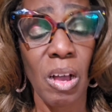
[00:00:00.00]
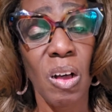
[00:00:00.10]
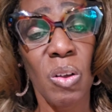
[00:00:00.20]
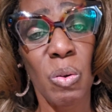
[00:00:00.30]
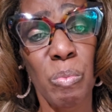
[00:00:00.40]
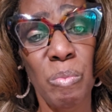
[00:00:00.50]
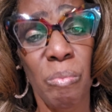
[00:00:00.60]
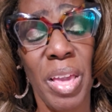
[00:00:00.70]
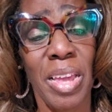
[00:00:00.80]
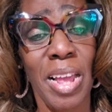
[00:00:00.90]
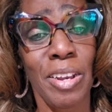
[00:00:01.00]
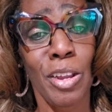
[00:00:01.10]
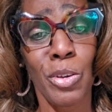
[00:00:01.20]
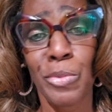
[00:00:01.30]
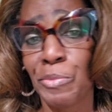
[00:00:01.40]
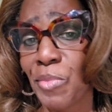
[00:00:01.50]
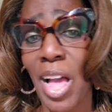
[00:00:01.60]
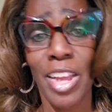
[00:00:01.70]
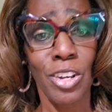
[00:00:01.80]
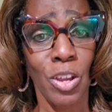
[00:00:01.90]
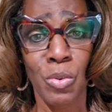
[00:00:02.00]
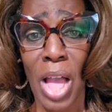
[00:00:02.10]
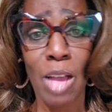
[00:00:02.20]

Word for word: Oh, man, I know. I know.